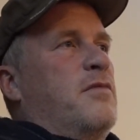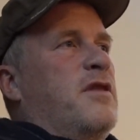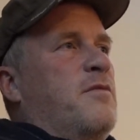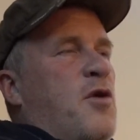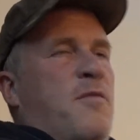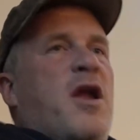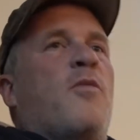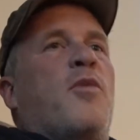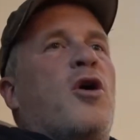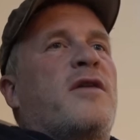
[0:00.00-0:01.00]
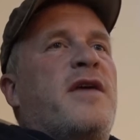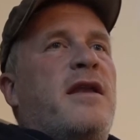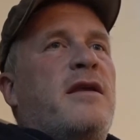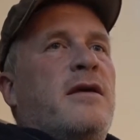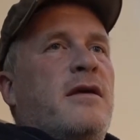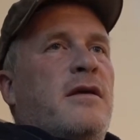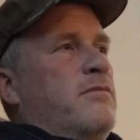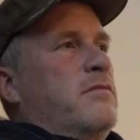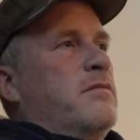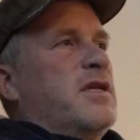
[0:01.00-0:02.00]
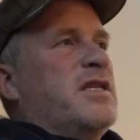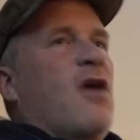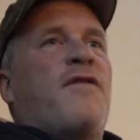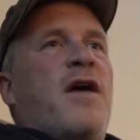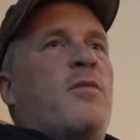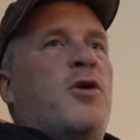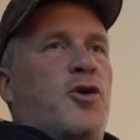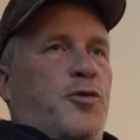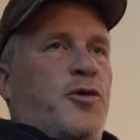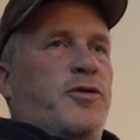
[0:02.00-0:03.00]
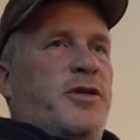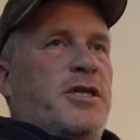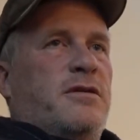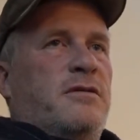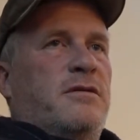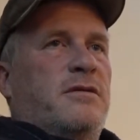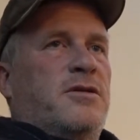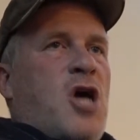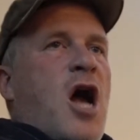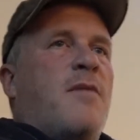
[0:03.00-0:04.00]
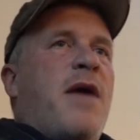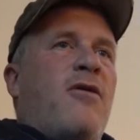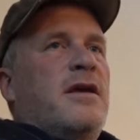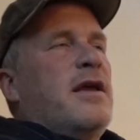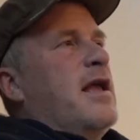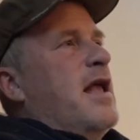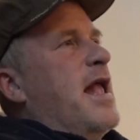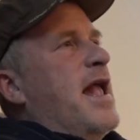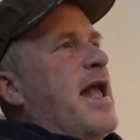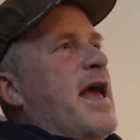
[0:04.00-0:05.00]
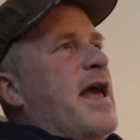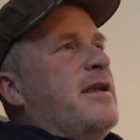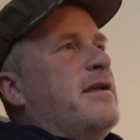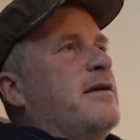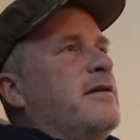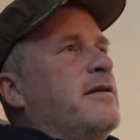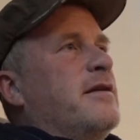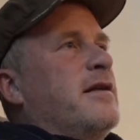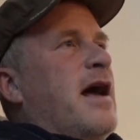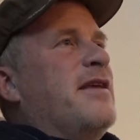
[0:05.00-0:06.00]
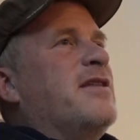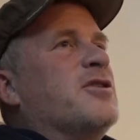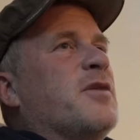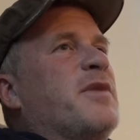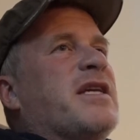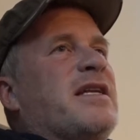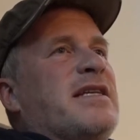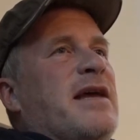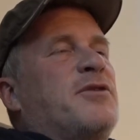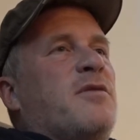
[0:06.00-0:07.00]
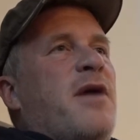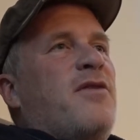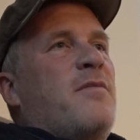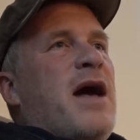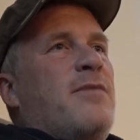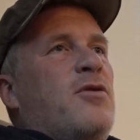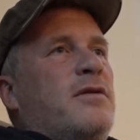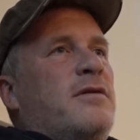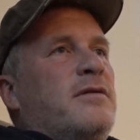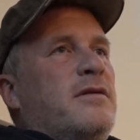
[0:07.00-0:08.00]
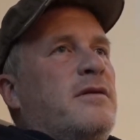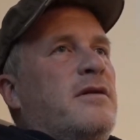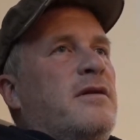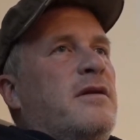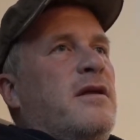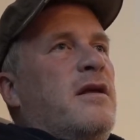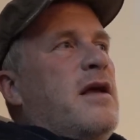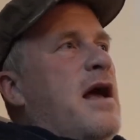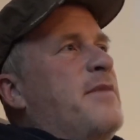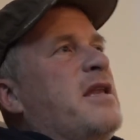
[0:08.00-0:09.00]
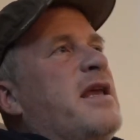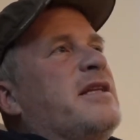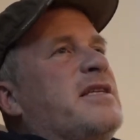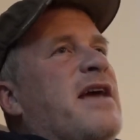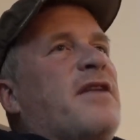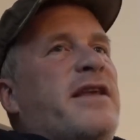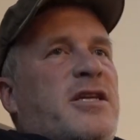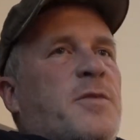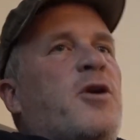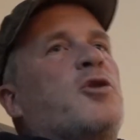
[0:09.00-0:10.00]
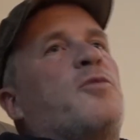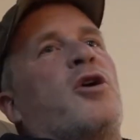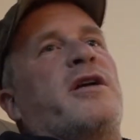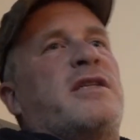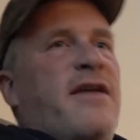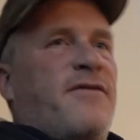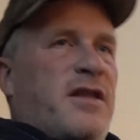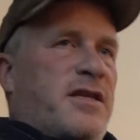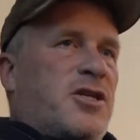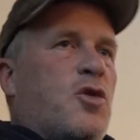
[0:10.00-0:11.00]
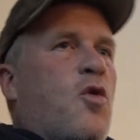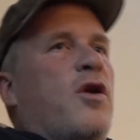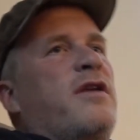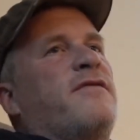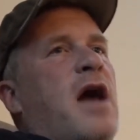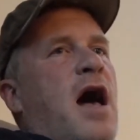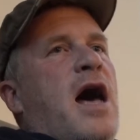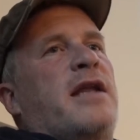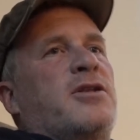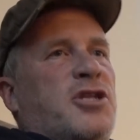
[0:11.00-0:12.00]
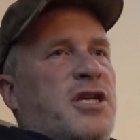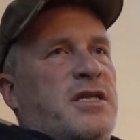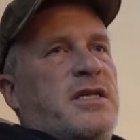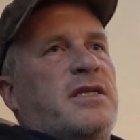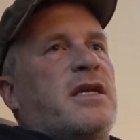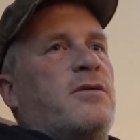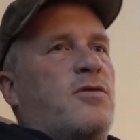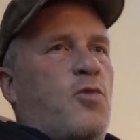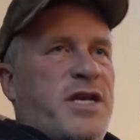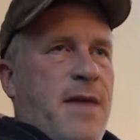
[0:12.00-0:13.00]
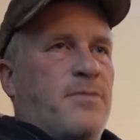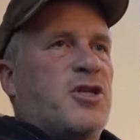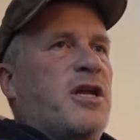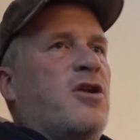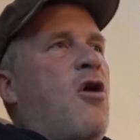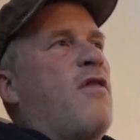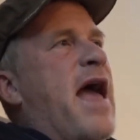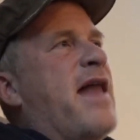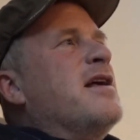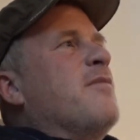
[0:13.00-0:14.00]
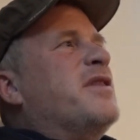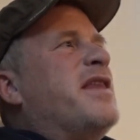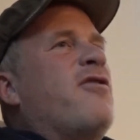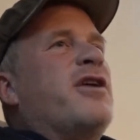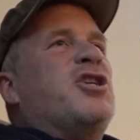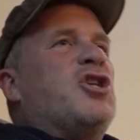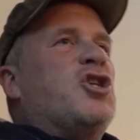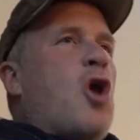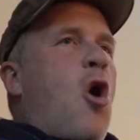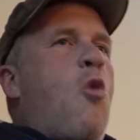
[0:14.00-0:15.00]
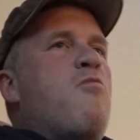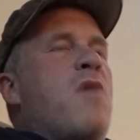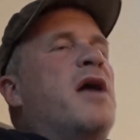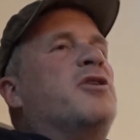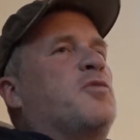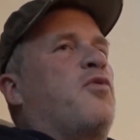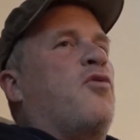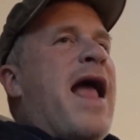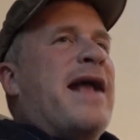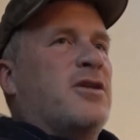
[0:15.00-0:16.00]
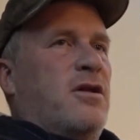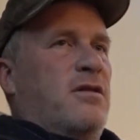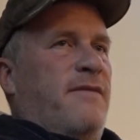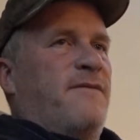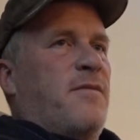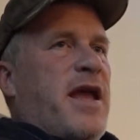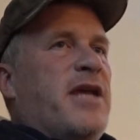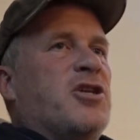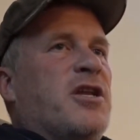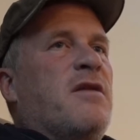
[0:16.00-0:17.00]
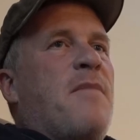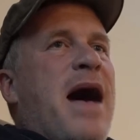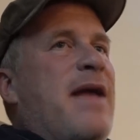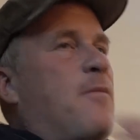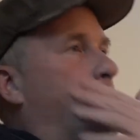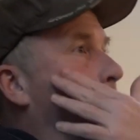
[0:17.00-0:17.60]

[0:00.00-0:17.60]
the premier book that self-help gurus talk about. And I think there's a misconception about the Bible. I mean, it's definitely a spiritual book. It's definitely the story of God and Jesus and redemption and all that. There is so much practical information in the Bible